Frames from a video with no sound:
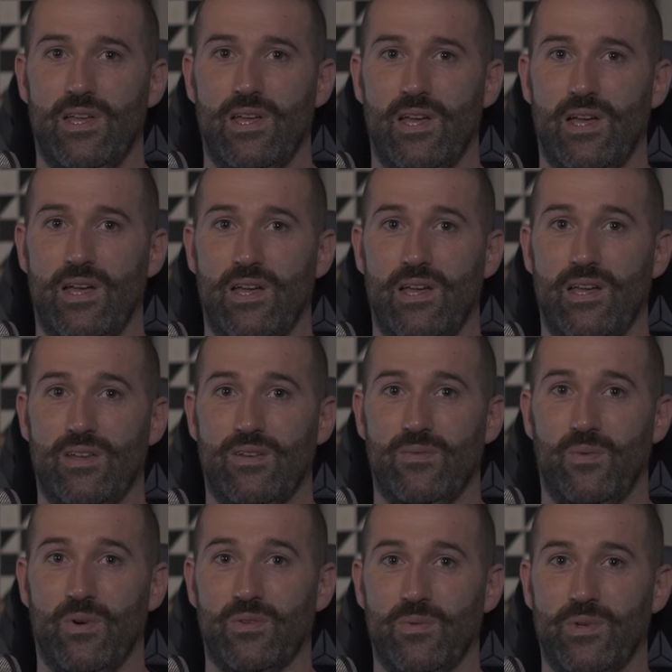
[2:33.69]
And
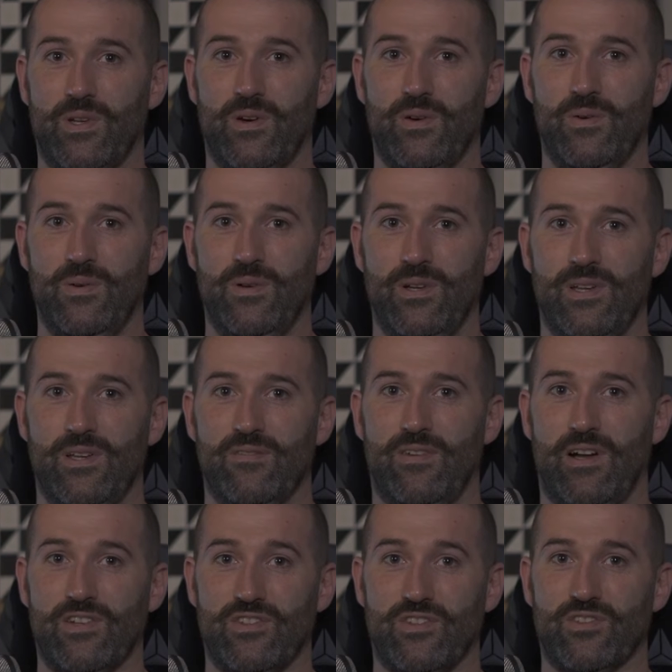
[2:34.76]
what do we know?
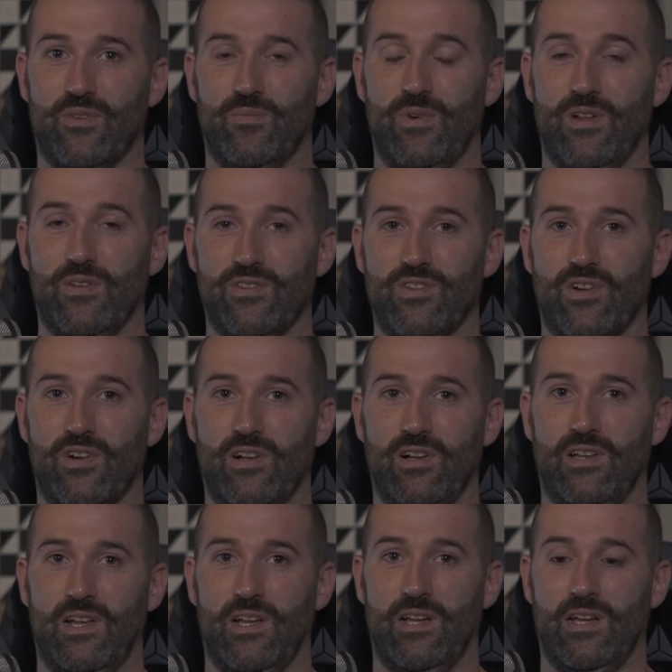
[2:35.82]
Fashion has come around in a
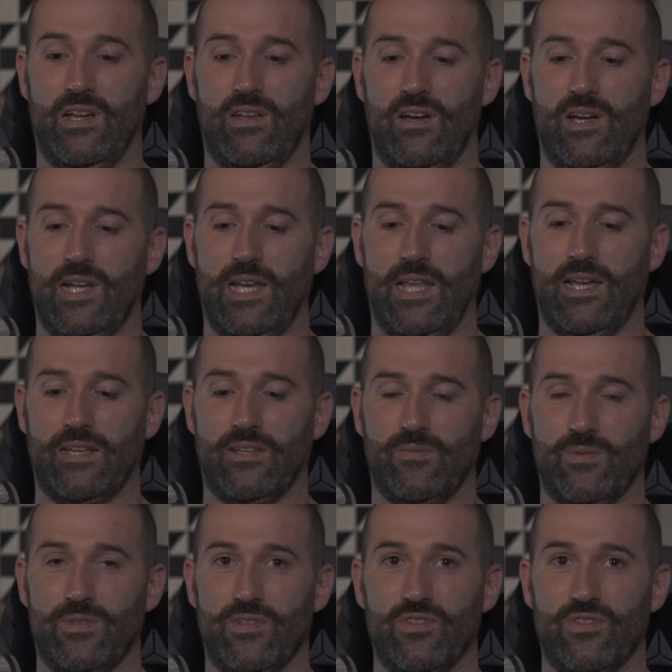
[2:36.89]
circle and high-legged
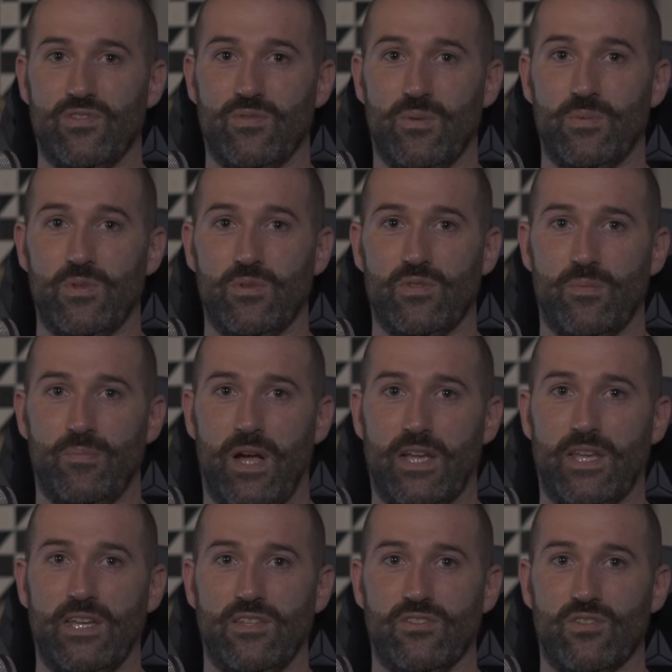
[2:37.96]
position swimsuits are back in,